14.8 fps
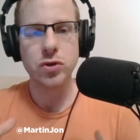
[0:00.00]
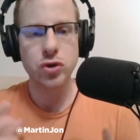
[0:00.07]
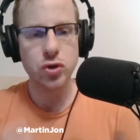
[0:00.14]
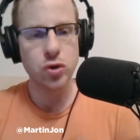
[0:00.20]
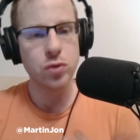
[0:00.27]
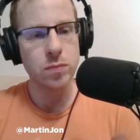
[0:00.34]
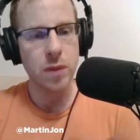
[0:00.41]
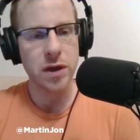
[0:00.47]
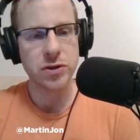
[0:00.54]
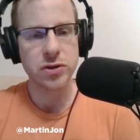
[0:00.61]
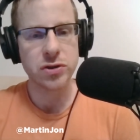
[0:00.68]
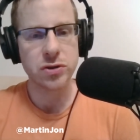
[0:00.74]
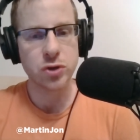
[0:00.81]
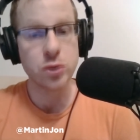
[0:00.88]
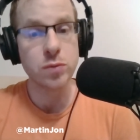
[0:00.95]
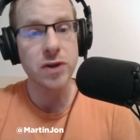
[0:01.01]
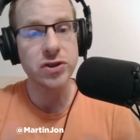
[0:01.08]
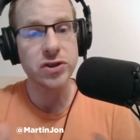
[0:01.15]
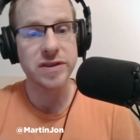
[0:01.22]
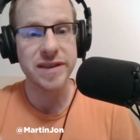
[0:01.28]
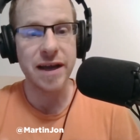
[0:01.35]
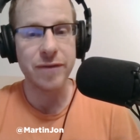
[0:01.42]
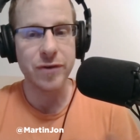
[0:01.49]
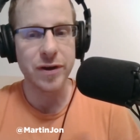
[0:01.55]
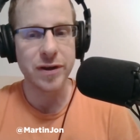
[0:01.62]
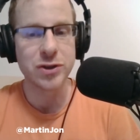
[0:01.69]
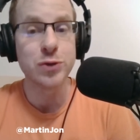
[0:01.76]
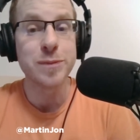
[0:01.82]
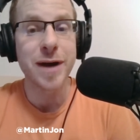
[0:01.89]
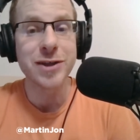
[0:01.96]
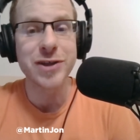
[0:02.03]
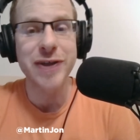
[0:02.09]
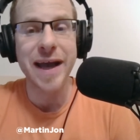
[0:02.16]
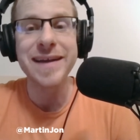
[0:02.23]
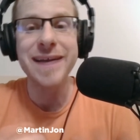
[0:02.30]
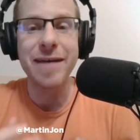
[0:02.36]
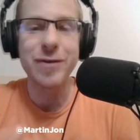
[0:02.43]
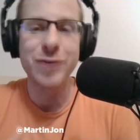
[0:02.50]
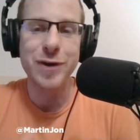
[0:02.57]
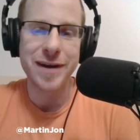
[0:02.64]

Too much is never too much and never